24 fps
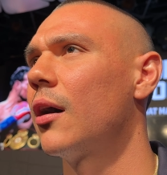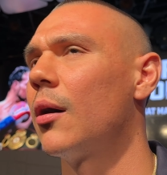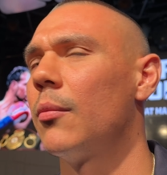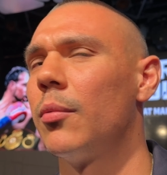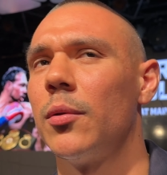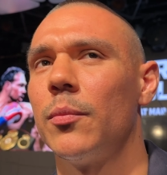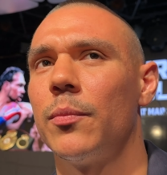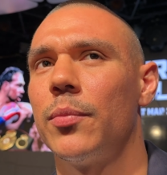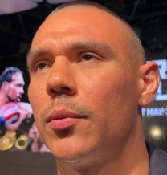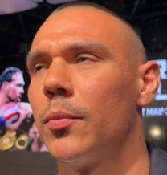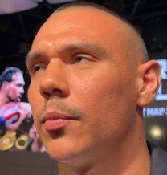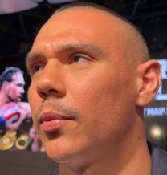I've
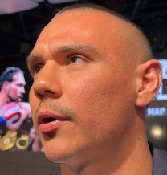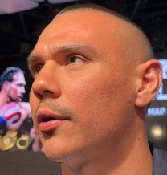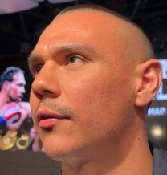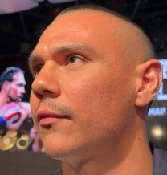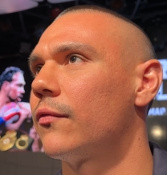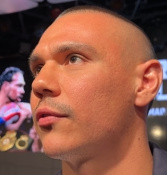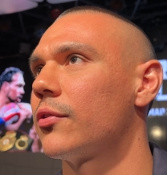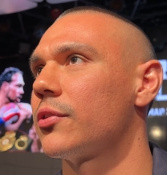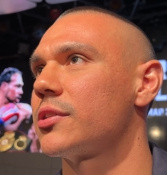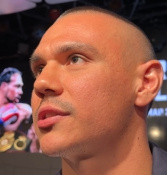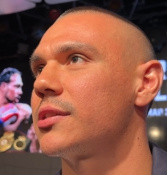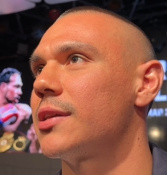been preparing
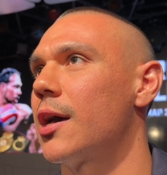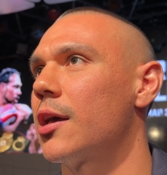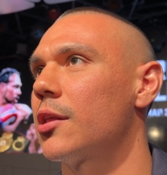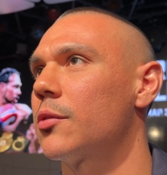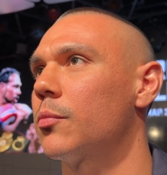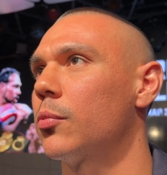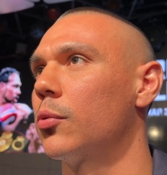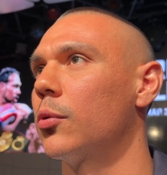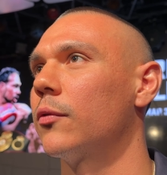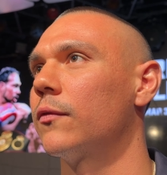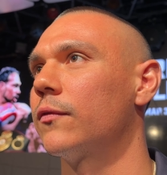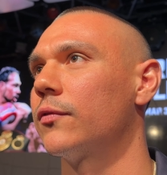for a
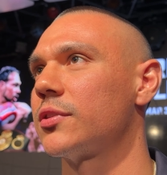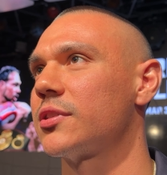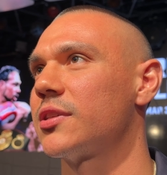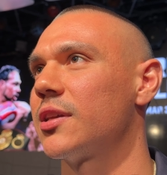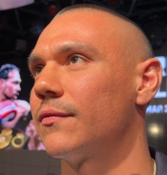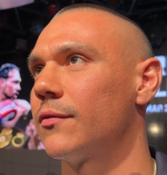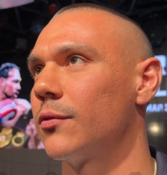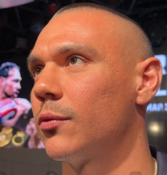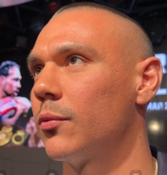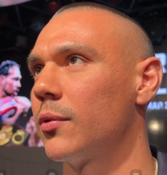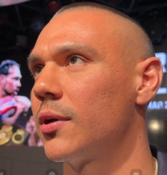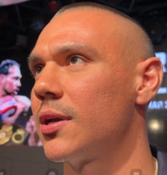southpaw for
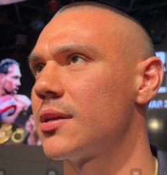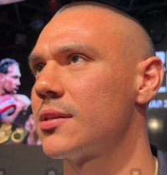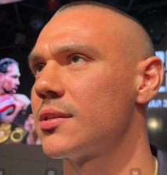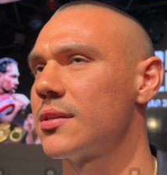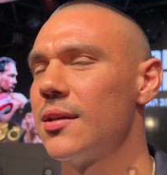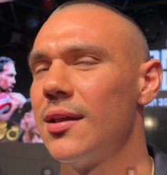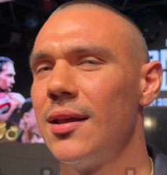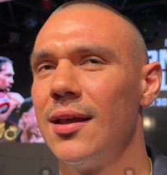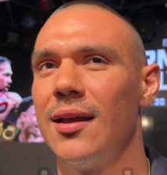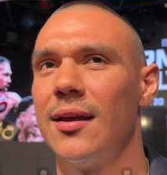seven weeks,